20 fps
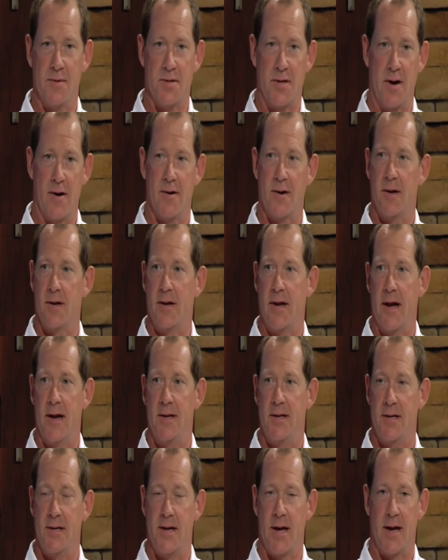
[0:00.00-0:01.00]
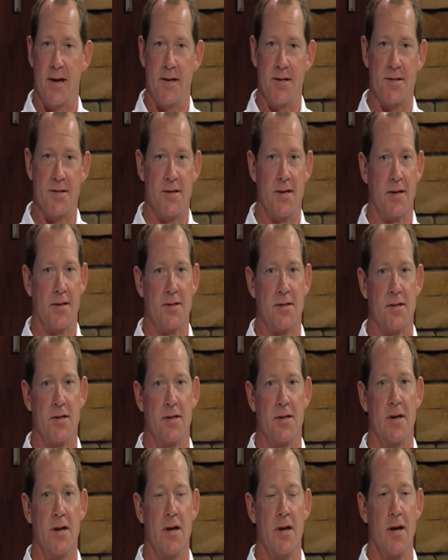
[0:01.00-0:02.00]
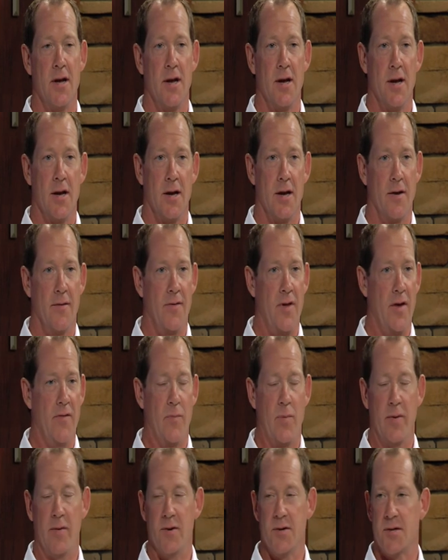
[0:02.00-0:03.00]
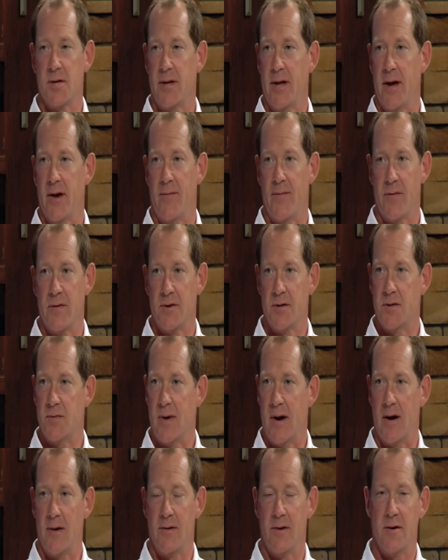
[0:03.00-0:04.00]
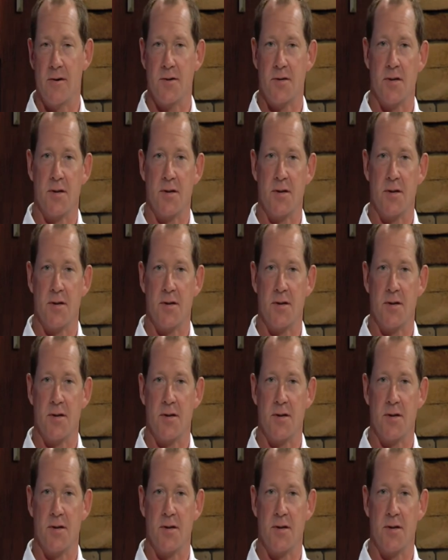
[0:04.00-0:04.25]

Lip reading: started in 1996, and they've produced a lot of first-rounders,